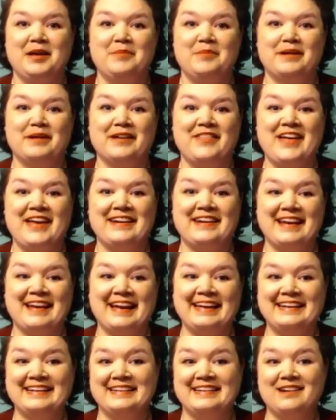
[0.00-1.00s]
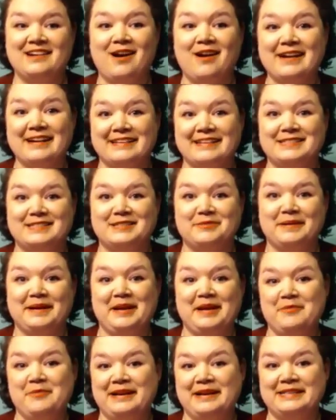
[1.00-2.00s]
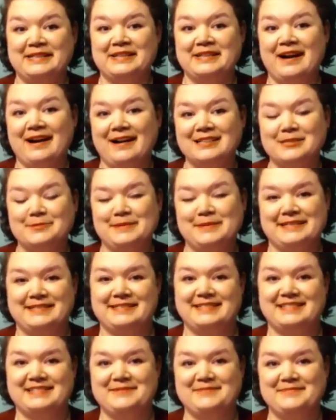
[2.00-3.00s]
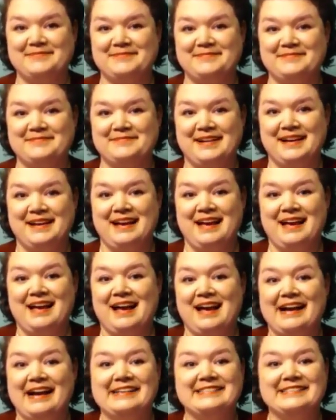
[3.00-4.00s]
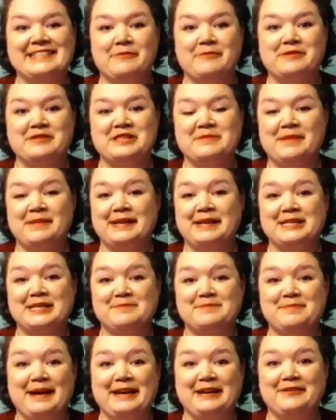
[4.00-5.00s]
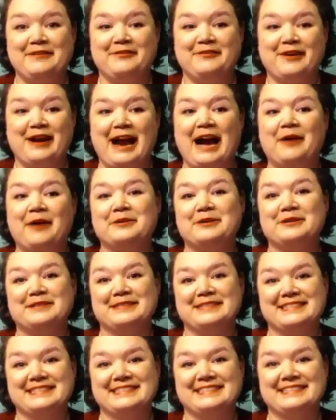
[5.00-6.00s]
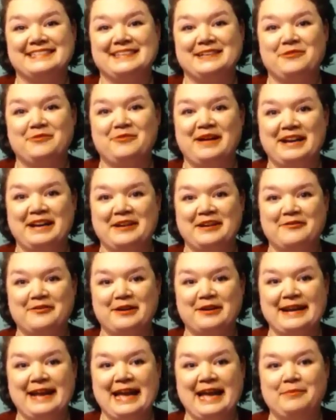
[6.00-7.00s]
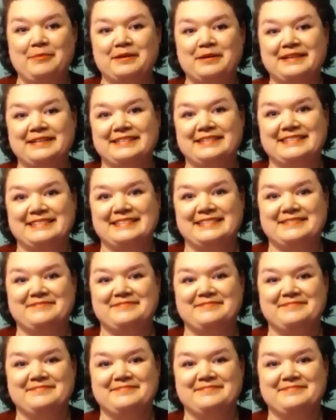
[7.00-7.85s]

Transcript: But on that night in August when he went into hospice, I sat with him on his bed for hours, waiting for an ambulance.